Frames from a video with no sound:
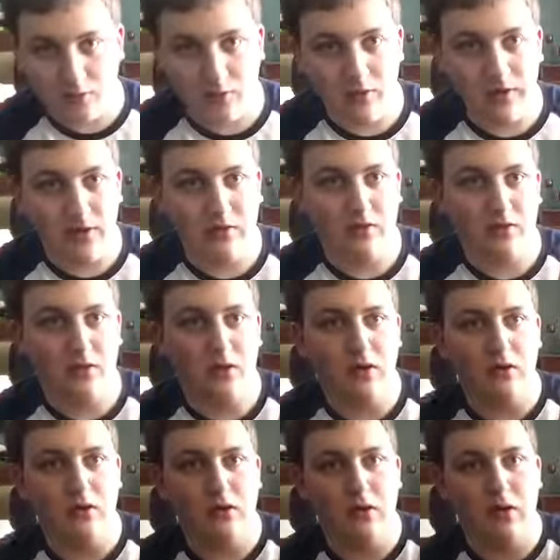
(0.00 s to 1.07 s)
pretty nice
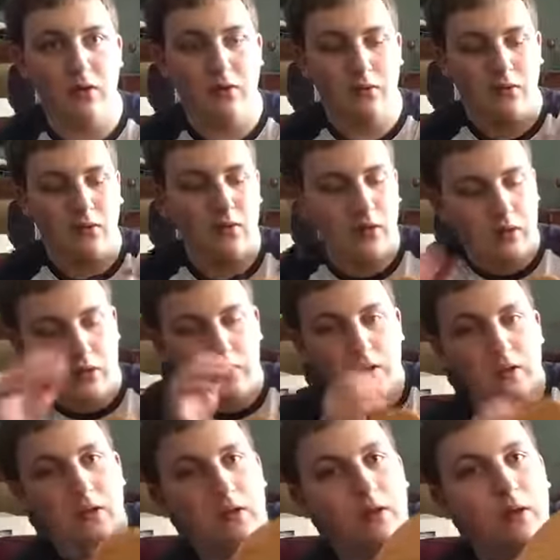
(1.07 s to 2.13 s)
guitar. So
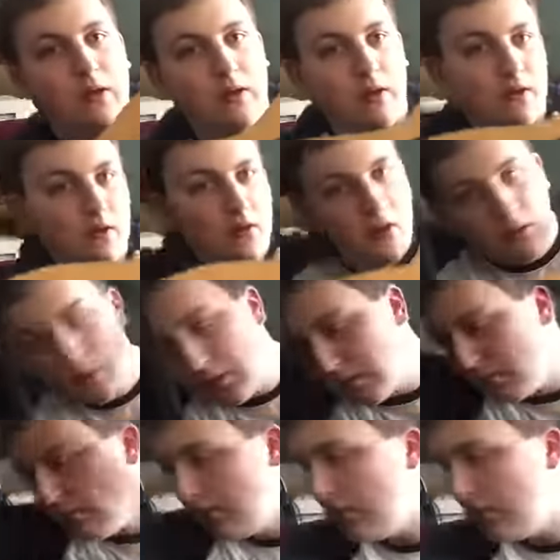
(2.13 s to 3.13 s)
yeah, that's a good one.